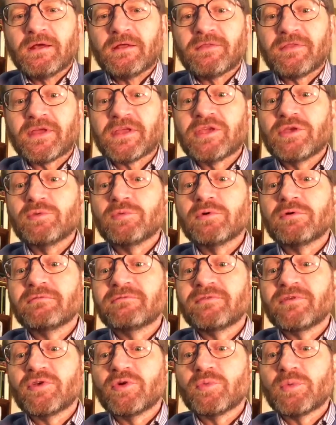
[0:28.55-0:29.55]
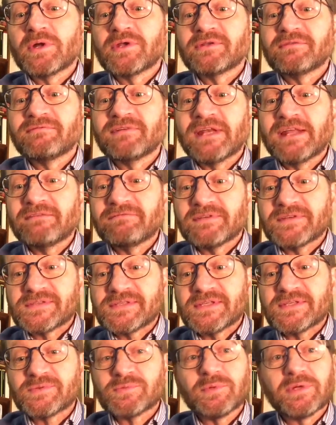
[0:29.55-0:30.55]
Thank you all for your wonderful efforts
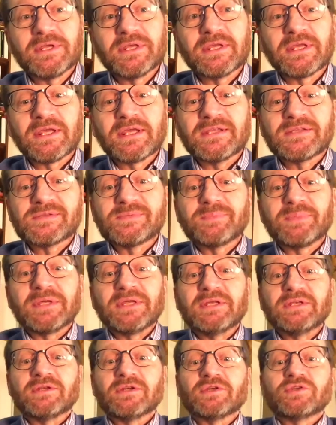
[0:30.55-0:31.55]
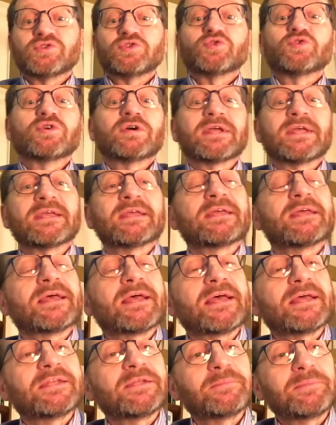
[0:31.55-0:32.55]
this week. It's been a joy
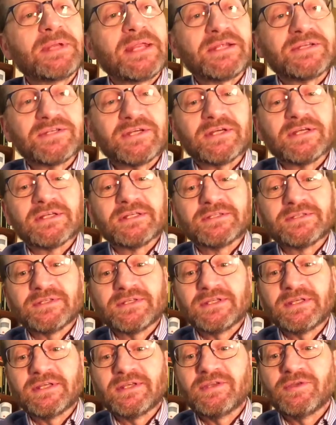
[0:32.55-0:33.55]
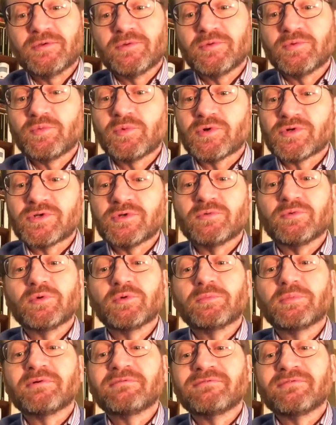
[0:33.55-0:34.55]
and a pleasure to hear you and watch you all
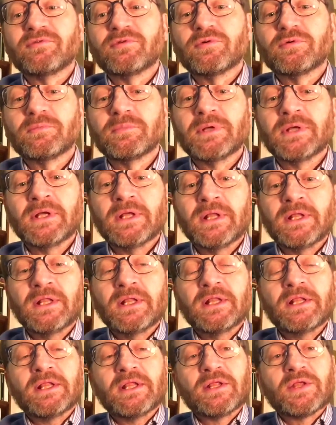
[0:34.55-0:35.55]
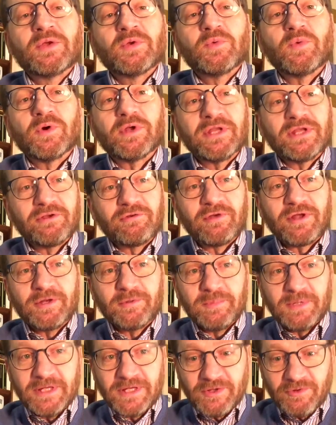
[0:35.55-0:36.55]
perform. What an
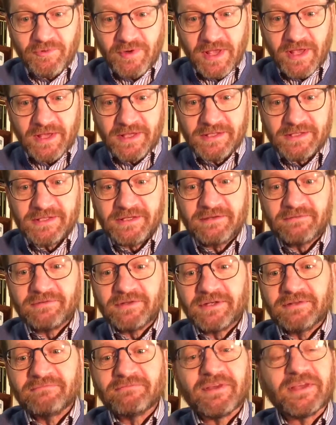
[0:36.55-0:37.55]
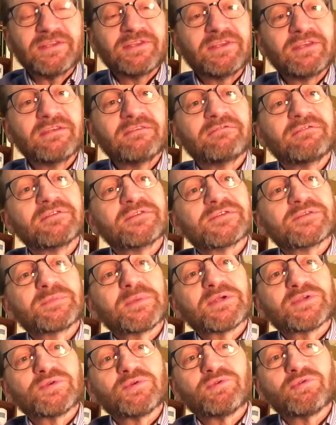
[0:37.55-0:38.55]
incredibly creative and inventive and
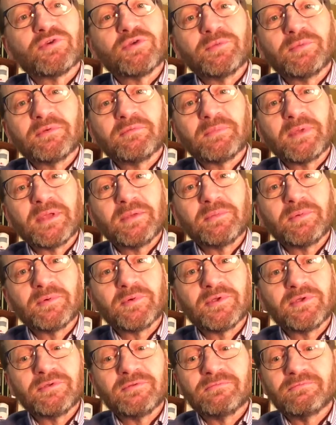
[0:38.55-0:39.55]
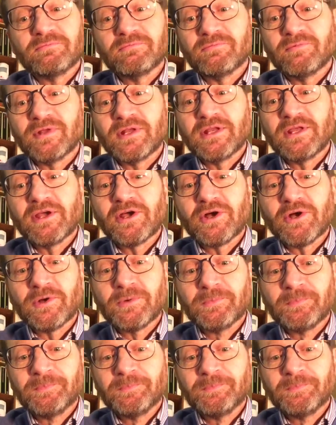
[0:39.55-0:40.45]
special group of people you really are.